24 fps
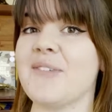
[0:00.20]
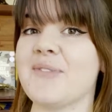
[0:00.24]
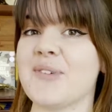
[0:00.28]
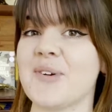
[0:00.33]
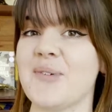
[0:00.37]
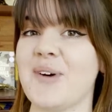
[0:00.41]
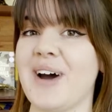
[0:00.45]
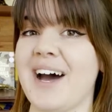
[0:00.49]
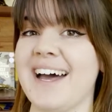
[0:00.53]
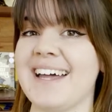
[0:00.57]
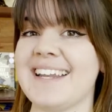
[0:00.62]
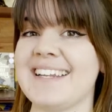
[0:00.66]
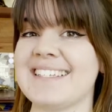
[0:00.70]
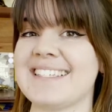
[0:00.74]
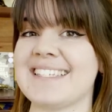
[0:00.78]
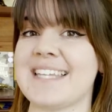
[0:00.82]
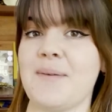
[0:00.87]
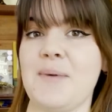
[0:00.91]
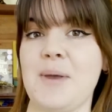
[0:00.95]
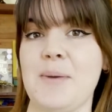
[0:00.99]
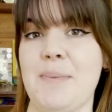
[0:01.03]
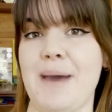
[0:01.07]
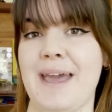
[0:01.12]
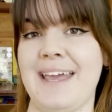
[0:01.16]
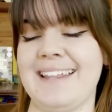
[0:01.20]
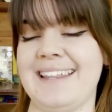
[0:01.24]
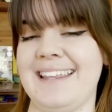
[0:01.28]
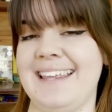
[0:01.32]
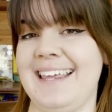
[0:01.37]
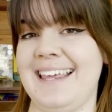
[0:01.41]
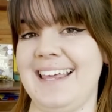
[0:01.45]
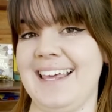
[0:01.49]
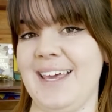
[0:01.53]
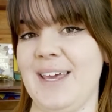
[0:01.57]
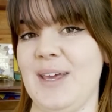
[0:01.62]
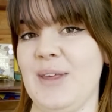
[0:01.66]
everyone, Sami Bayly
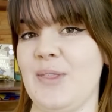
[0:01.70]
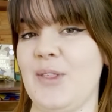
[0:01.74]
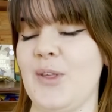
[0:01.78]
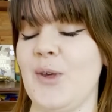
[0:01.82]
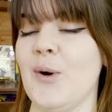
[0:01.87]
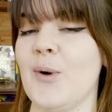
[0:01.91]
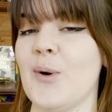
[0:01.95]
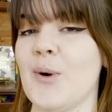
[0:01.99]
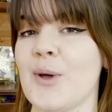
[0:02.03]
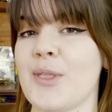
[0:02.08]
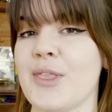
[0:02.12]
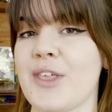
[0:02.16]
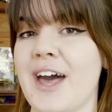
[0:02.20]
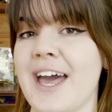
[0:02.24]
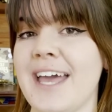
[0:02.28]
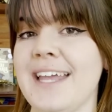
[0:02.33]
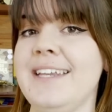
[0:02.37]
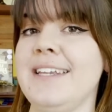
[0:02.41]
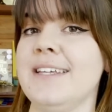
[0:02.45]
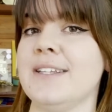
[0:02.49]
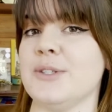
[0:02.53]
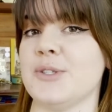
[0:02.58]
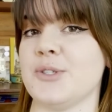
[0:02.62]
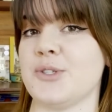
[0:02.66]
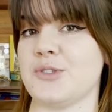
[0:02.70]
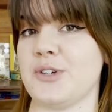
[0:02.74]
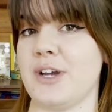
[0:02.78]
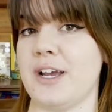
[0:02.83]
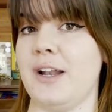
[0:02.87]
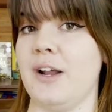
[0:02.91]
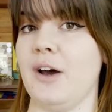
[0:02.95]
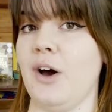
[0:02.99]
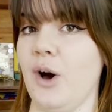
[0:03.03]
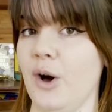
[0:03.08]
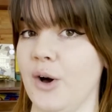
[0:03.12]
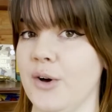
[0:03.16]
here, the author and
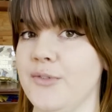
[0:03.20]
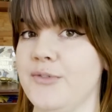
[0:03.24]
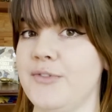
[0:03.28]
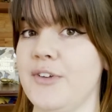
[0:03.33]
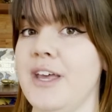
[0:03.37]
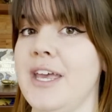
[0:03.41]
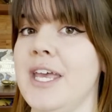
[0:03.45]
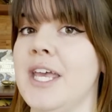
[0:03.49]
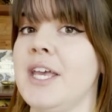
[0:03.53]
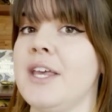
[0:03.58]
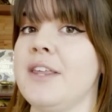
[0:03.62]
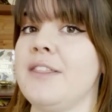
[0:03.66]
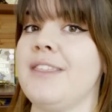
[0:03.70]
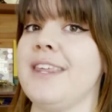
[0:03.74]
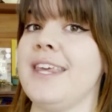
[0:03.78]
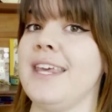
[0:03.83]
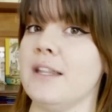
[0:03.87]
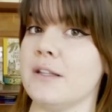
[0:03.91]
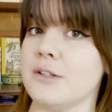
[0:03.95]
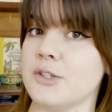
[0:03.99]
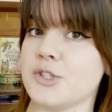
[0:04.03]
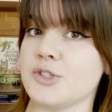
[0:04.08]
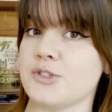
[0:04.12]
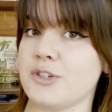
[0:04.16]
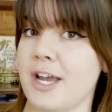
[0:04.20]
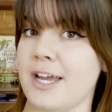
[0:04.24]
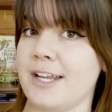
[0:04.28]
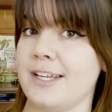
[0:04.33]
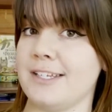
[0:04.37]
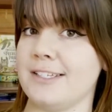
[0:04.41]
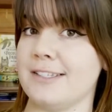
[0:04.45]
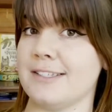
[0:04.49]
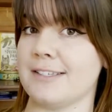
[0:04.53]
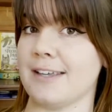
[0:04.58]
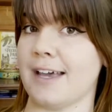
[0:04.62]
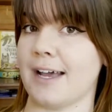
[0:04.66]
illustrator of the
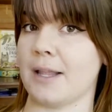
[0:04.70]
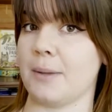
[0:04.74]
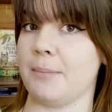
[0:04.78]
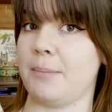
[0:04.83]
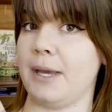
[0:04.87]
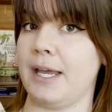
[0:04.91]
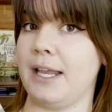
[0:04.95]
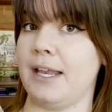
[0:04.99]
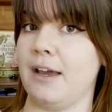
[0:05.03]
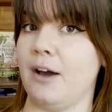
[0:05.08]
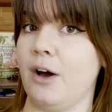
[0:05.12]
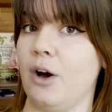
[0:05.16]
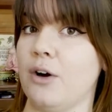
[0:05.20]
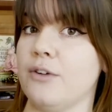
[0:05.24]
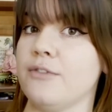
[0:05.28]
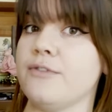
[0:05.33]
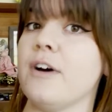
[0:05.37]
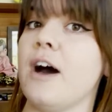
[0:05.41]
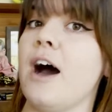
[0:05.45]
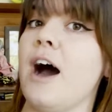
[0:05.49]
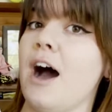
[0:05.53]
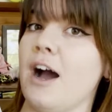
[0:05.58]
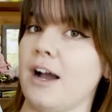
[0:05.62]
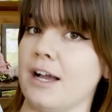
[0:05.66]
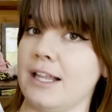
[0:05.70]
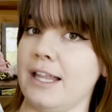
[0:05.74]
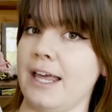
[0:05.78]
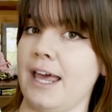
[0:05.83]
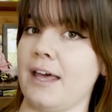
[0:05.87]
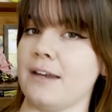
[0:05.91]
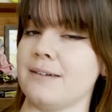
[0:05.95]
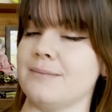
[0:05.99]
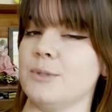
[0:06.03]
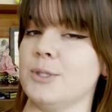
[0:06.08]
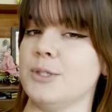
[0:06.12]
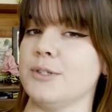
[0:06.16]
Illustrated Encyclopedia of Ugly
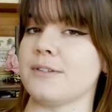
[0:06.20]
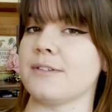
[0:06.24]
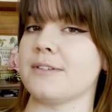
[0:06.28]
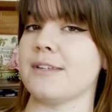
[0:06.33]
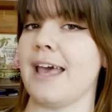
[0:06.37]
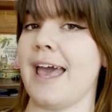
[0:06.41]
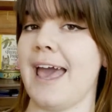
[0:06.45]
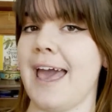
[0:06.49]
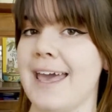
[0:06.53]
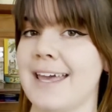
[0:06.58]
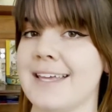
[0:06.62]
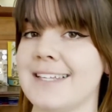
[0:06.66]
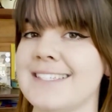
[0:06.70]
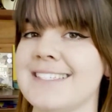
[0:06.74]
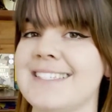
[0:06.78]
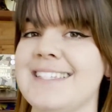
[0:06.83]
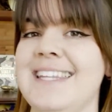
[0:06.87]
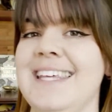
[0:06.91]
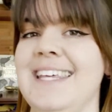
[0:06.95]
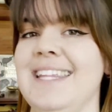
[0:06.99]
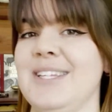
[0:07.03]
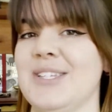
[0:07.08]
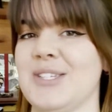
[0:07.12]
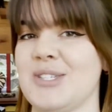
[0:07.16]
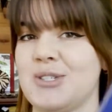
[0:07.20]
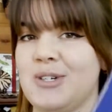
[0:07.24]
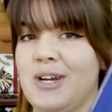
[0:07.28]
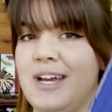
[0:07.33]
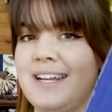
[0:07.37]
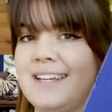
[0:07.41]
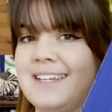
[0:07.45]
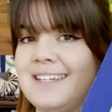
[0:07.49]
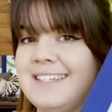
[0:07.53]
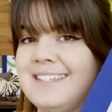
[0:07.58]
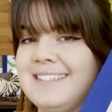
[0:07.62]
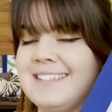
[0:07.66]
Animals and the
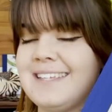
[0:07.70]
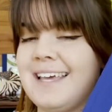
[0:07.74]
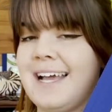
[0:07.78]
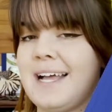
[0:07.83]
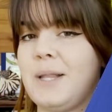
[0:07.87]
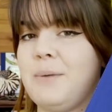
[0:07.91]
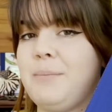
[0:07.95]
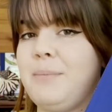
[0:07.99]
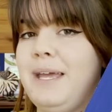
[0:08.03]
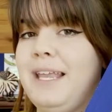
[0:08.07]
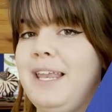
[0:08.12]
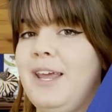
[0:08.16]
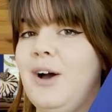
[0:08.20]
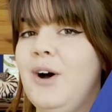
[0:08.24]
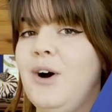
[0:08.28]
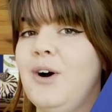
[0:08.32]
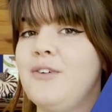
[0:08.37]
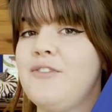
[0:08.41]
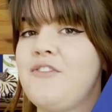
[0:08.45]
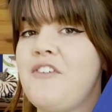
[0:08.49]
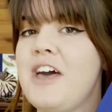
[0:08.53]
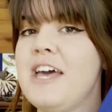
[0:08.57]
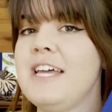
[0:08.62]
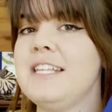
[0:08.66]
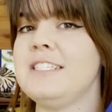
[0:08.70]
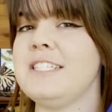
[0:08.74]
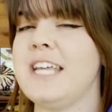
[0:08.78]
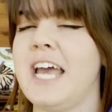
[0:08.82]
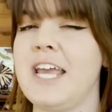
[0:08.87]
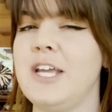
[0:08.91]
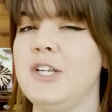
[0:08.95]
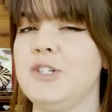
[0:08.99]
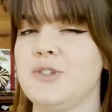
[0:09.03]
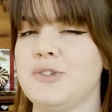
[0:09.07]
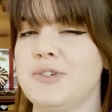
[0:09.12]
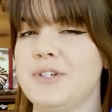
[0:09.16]
Illustrated Encyclopedia of
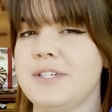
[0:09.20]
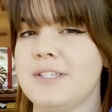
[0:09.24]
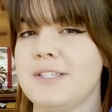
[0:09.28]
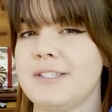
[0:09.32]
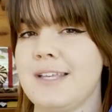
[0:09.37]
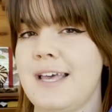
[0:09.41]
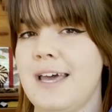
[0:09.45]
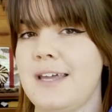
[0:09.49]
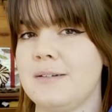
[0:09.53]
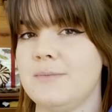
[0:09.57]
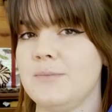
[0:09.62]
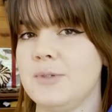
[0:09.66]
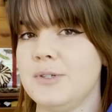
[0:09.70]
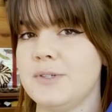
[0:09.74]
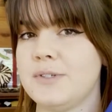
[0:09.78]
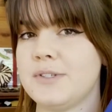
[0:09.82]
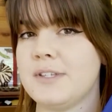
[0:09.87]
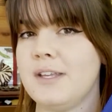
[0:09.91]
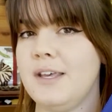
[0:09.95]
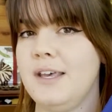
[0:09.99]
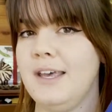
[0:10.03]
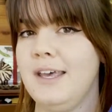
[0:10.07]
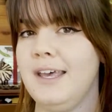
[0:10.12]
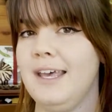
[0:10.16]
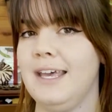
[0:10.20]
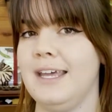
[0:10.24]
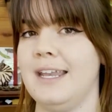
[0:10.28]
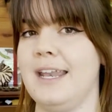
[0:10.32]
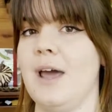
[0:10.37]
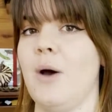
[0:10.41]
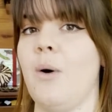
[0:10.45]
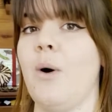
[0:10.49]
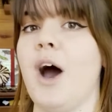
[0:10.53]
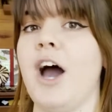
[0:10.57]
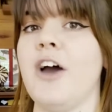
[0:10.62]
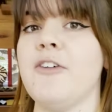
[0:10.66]
Dangerous Animals.
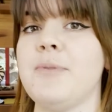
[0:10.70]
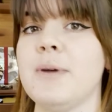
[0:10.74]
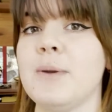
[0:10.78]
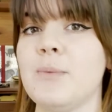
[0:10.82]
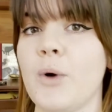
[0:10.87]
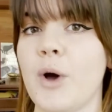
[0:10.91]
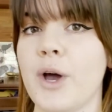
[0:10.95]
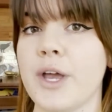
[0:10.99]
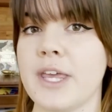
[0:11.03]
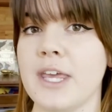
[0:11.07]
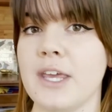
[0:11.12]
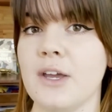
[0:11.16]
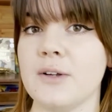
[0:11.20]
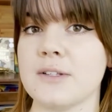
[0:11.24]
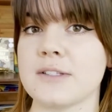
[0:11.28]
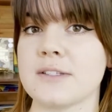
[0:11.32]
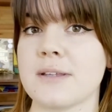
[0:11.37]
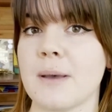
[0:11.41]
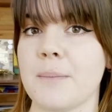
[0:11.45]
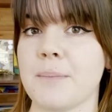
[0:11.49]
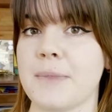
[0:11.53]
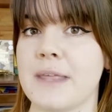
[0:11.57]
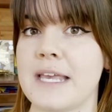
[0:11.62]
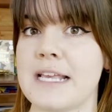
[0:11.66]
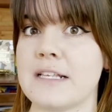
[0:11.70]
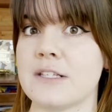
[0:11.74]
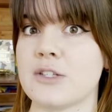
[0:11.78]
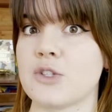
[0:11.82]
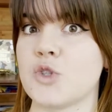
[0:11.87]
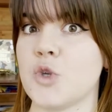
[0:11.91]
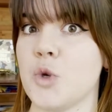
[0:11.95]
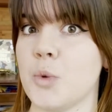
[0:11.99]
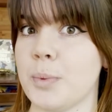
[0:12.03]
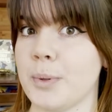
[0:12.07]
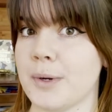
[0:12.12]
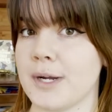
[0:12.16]
Now, I've been working on something
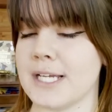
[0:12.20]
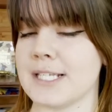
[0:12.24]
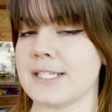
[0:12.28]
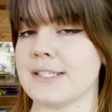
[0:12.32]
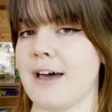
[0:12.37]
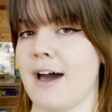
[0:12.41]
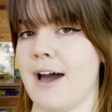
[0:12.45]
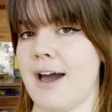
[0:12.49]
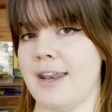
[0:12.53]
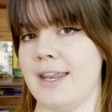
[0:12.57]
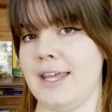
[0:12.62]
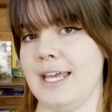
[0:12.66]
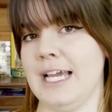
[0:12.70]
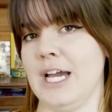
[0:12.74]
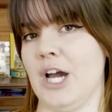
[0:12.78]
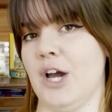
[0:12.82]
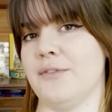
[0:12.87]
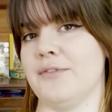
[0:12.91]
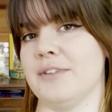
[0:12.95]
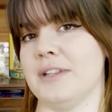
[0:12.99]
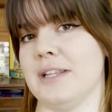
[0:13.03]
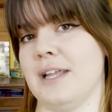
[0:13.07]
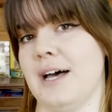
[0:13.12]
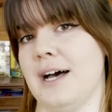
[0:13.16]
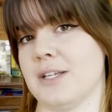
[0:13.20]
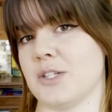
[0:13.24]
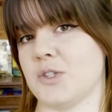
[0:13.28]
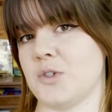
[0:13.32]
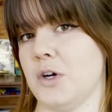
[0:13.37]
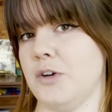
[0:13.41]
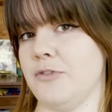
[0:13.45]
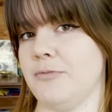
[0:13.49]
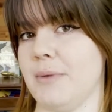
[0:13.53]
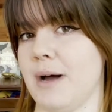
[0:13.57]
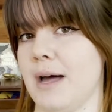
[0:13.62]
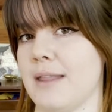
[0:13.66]
super exciting over the last
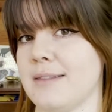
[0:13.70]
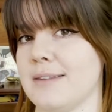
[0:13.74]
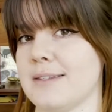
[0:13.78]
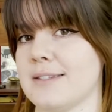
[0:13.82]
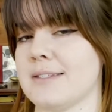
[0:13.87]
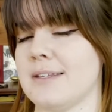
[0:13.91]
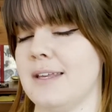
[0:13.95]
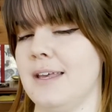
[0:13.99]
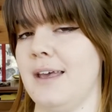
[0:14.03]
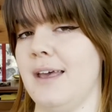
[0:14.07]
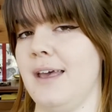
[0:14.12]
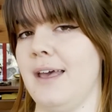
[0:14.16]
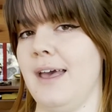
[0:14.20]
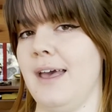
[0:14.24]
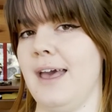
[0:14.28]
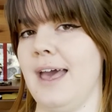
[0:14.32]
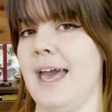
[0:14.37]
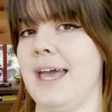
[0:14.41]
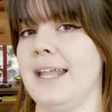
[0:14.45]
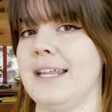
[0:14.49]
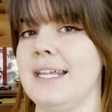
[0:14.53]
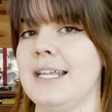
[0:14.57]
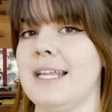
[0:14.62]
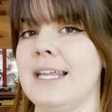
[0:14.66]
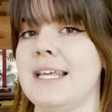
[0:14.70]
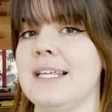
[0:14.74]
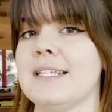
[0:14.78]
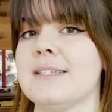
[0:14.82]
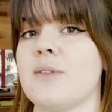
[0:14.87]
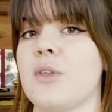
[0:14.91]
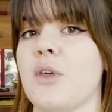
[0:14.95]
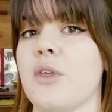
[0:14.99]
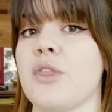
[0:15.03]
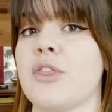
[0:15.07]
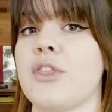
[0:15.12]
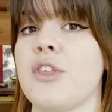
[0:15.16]
12 months, and it is
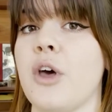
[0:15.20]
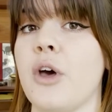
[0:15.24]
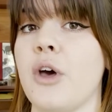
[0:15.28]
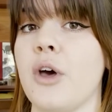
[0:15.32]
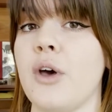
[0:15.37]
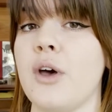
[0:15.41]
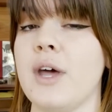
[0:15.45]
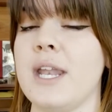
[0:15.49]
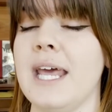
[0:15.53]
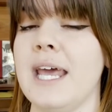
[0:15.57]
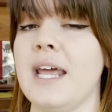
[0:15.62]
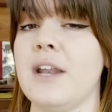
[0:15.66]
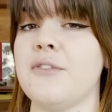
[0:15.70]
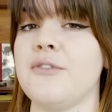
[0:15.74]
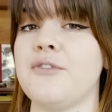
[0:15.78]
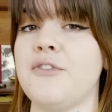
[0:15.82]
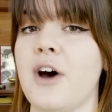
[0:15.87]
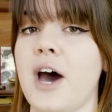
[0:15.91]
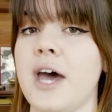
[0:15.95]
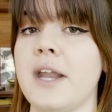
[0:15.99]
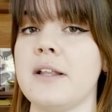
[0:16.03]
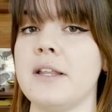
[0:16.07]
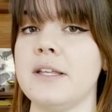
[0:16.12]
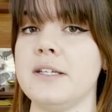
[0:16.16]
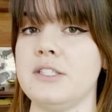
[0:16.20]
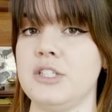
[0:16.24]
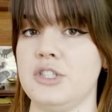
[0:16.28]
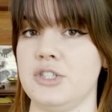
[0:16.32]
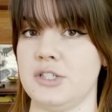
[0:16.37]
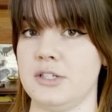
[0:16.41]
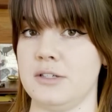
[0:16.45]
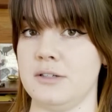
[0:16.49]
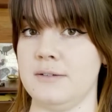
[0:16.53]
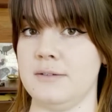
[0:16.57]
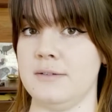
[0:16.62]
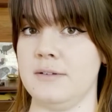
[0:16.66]
the third and final
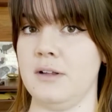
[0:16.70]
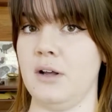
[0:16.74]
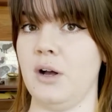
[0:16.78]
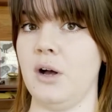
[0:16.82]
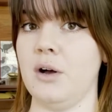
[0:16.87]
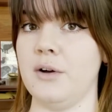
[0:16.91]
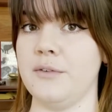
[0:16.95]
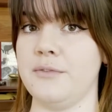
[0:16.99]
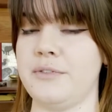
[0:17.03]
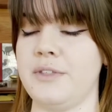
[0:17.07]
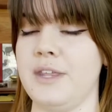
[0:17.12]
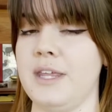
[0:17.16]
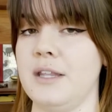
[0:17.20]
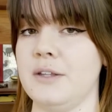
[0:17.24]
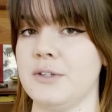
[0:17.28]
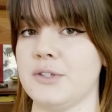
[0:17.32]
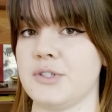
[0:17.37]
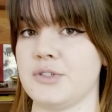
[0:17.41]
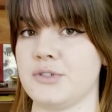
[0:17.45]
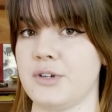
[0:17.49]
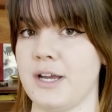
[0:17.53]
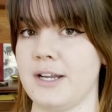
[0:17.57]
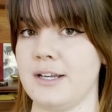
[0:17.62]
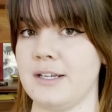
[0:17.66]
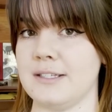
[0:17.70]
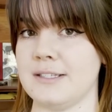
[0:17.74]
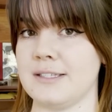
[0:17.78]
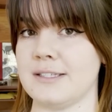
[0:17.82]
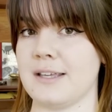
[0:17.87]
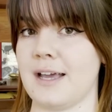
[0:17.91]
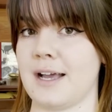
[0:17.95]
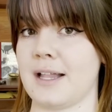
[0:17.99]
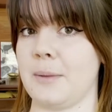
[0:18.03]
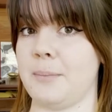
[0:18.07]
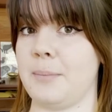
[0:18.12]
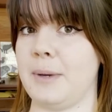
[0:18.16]
edition of the Illustrated
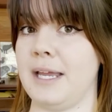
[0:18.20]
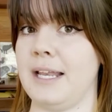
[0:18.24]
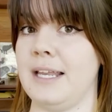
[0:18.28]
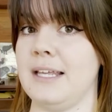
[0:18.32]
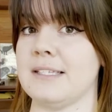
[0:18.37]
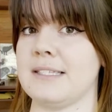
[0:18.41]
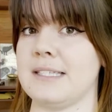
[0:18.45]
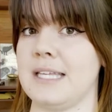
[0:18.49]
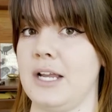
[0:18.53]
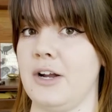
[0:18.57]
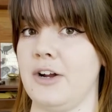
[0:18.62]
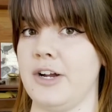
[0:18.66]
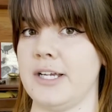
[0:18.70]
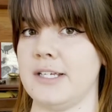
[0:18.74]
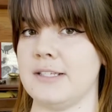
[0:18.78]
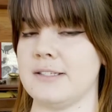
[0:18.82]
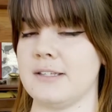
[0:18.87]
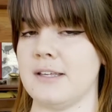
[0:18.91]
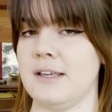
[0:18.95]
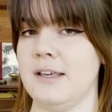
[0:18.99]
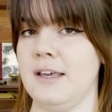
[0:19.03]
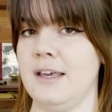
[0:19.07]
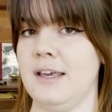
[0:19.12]
Encyclopedia series.